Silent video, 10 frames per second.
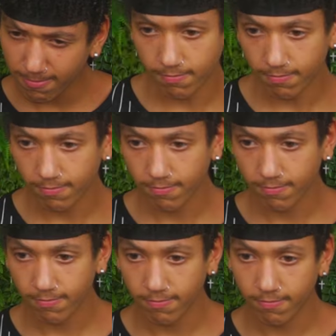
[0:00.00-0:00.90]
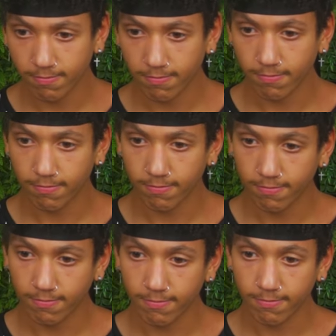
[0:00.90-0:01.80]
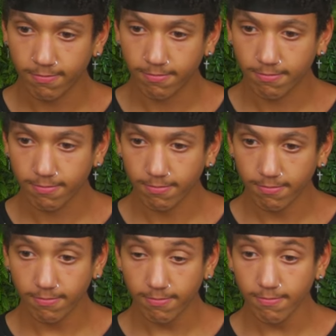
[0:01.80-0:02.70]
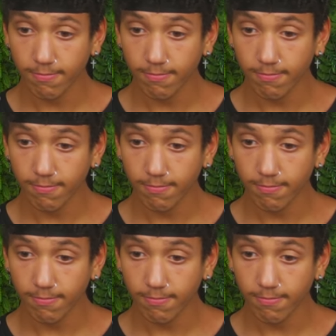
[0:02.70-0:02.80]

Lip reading: The person shown says nothing.